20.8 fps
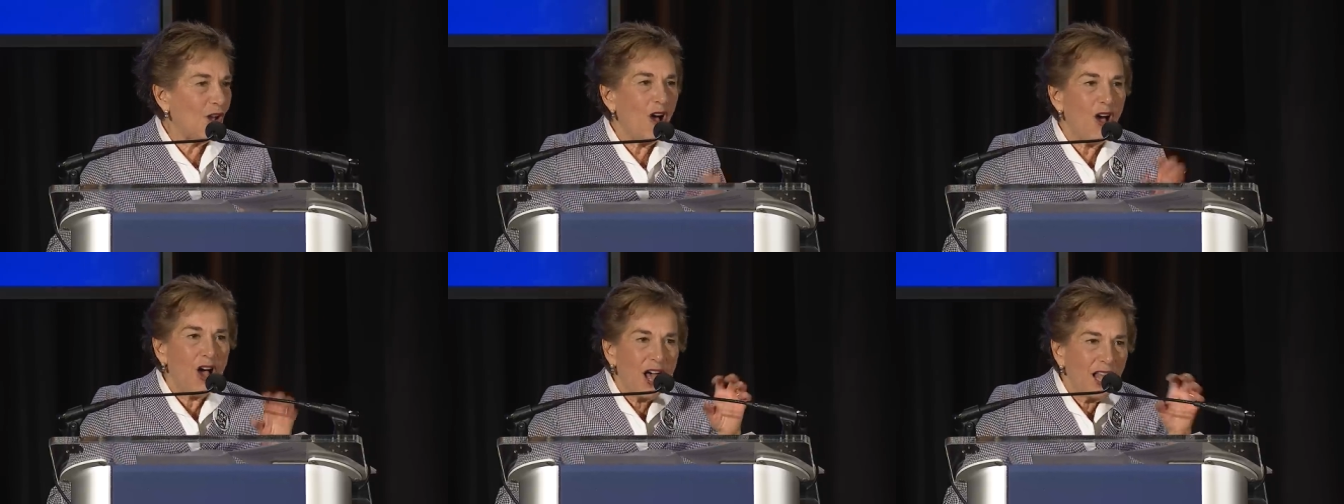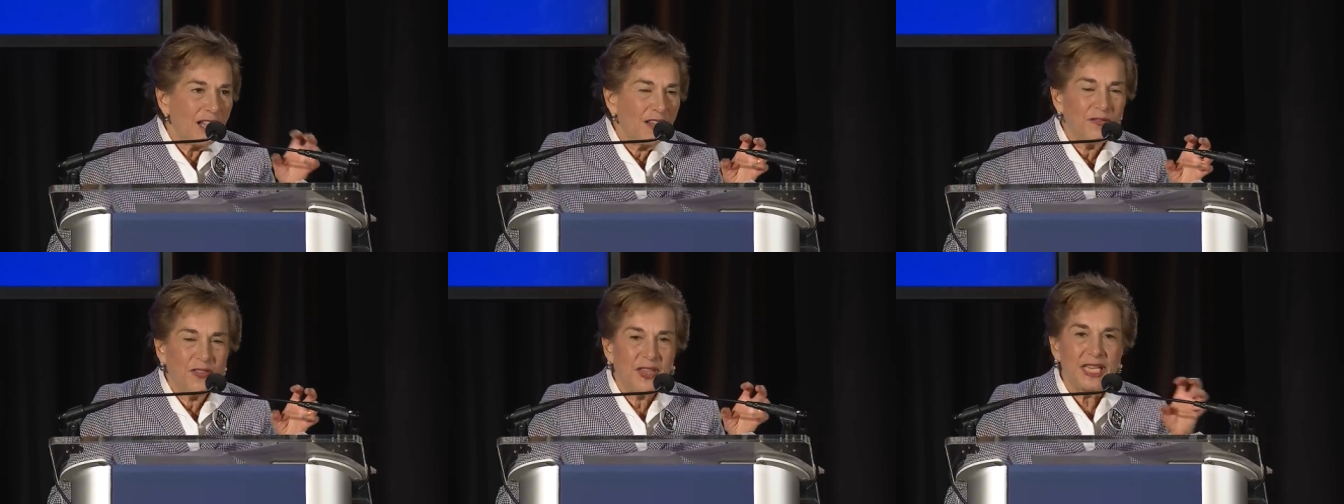
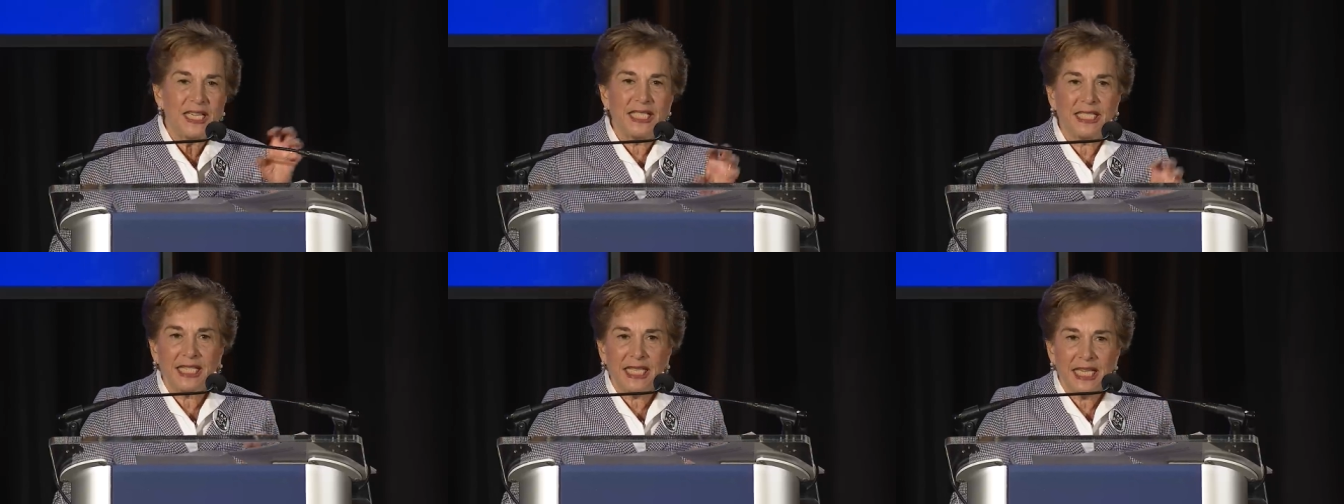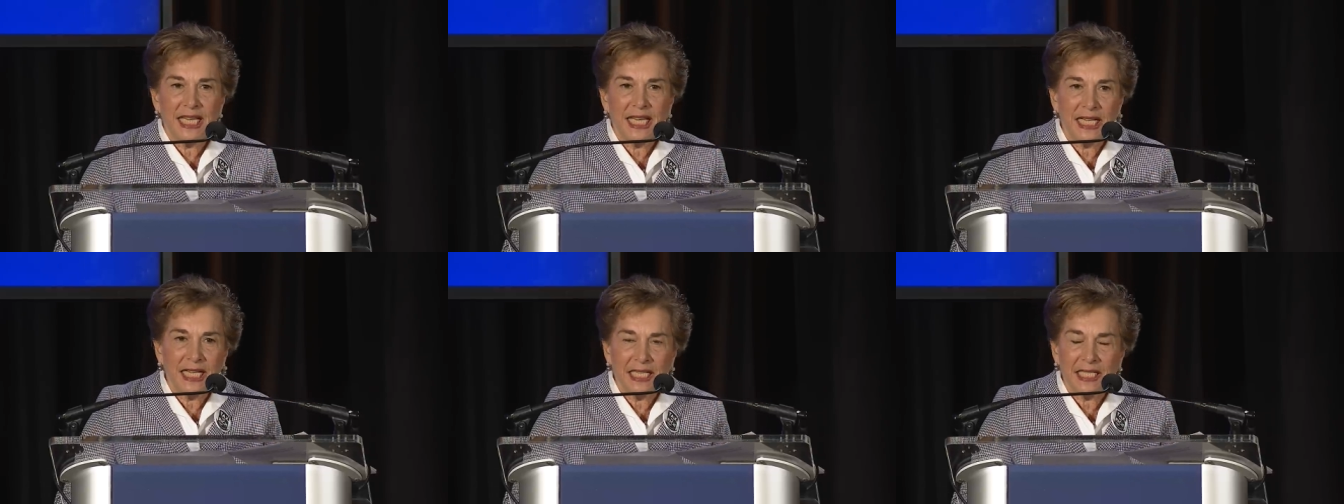All of these
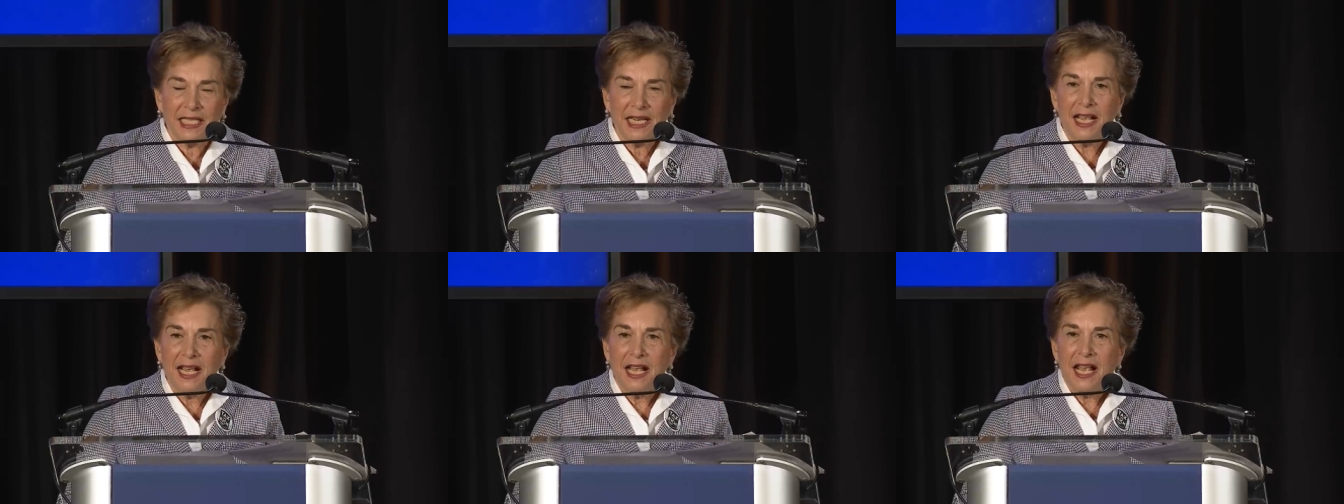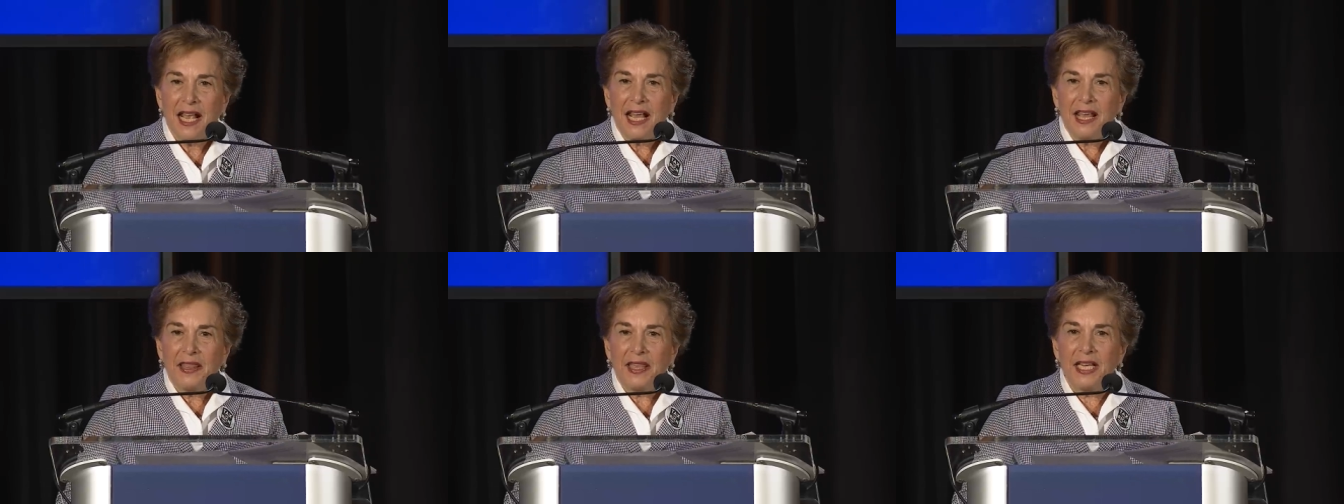things,
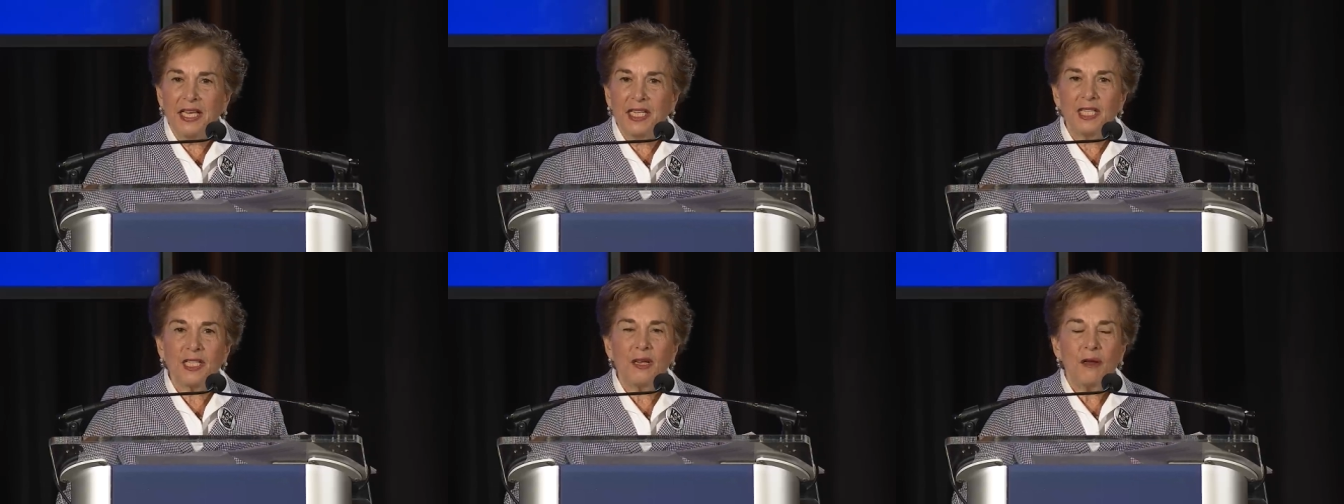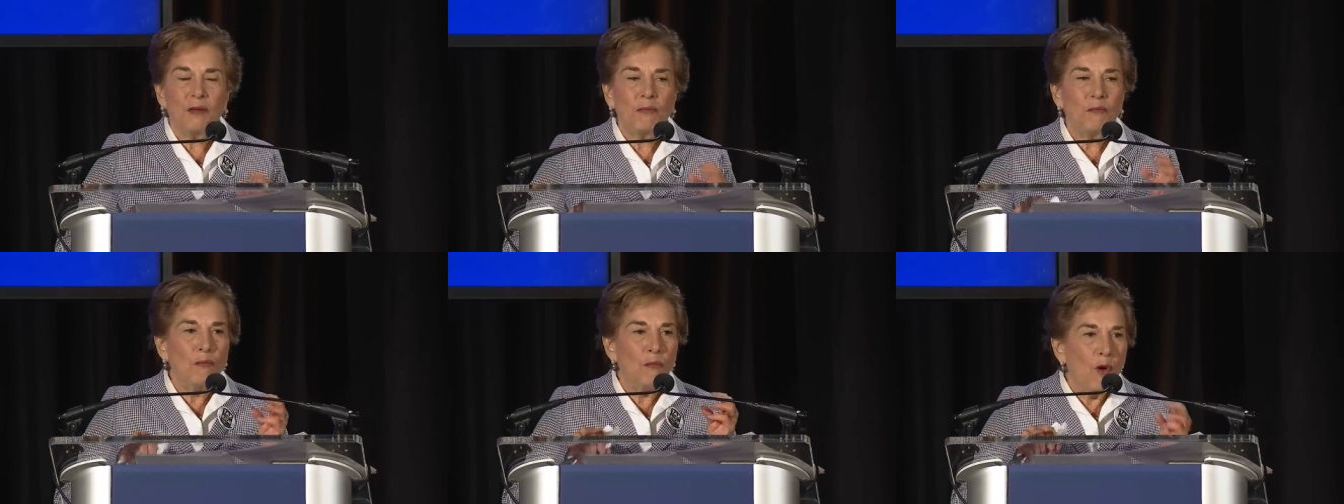these
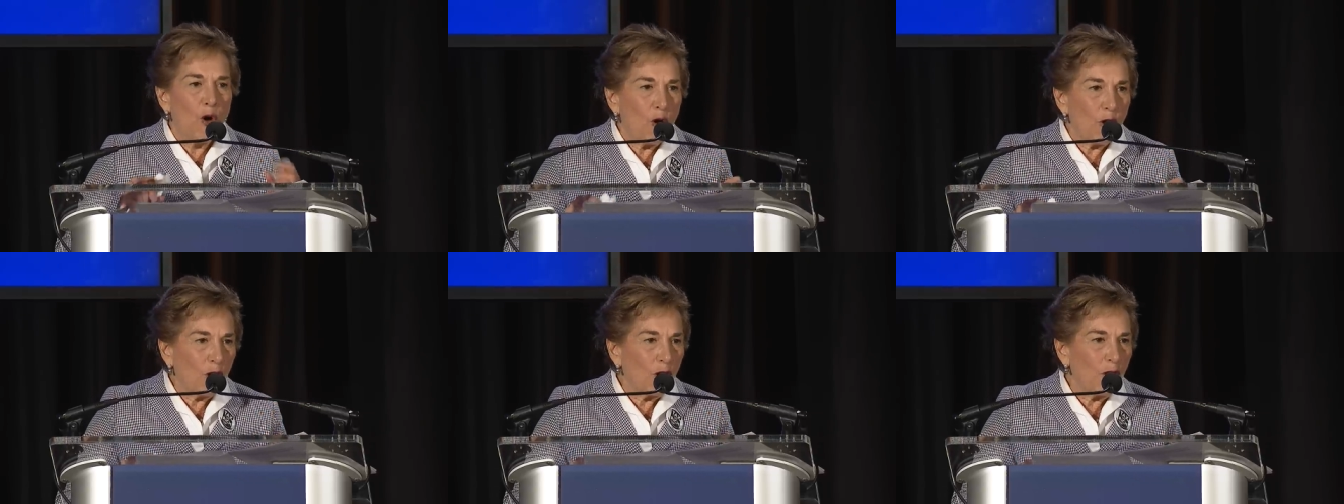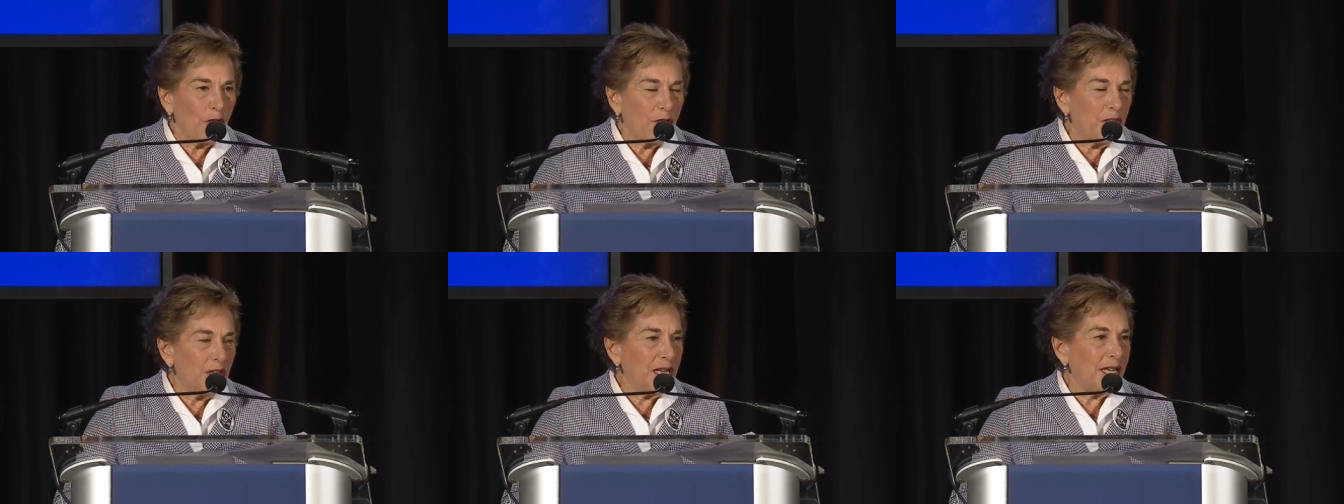moral
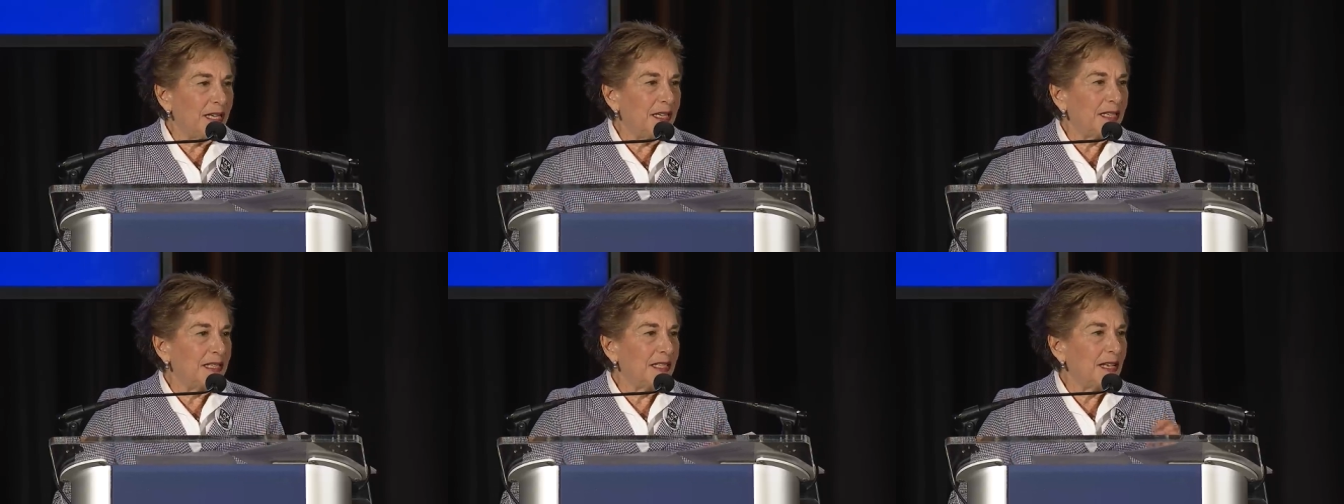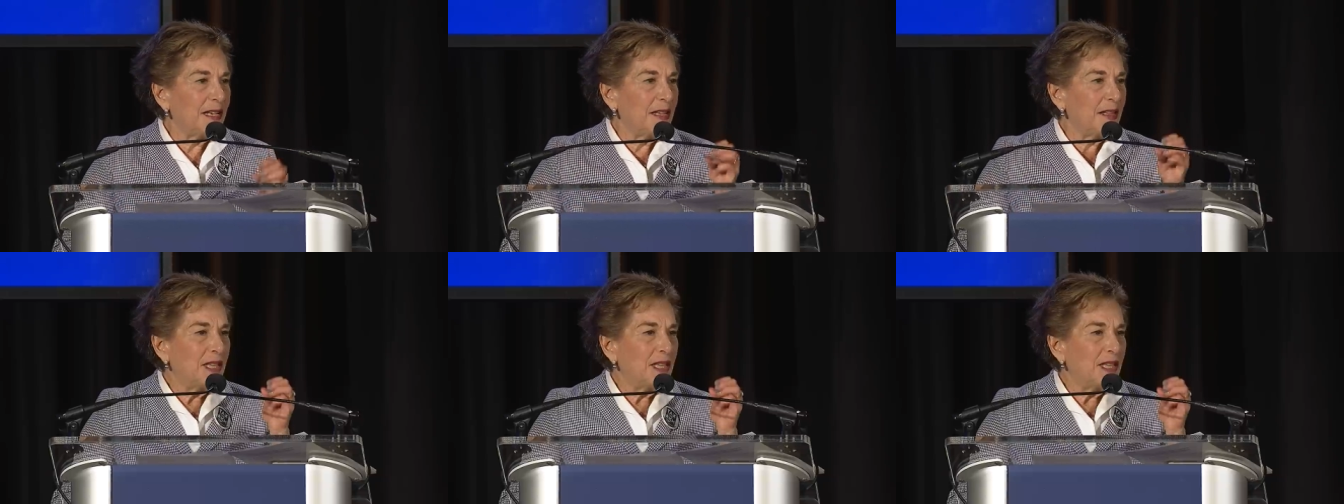things,